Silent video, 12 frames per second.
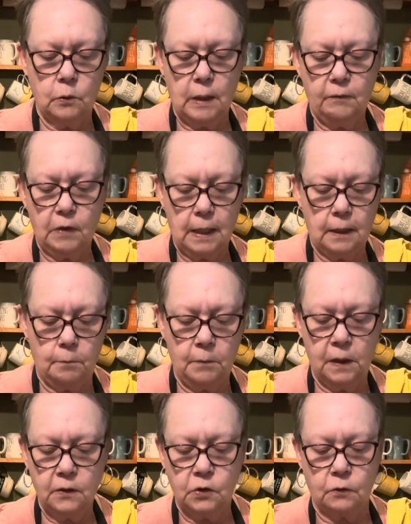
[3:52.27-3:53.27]
I've got a
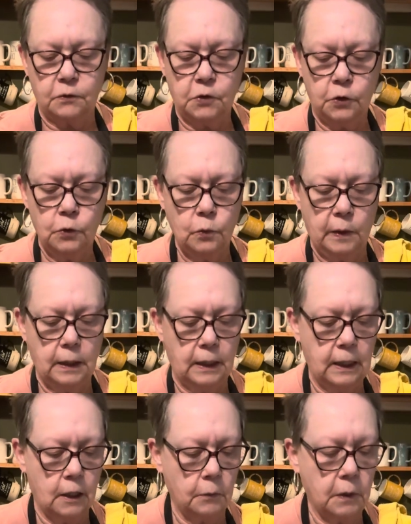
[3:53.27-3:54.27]
mix of 2 in
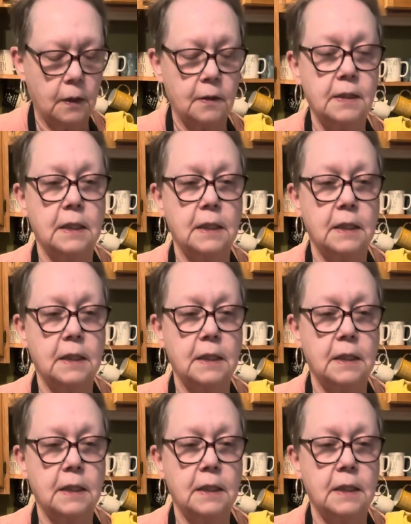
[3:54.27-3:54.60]
here because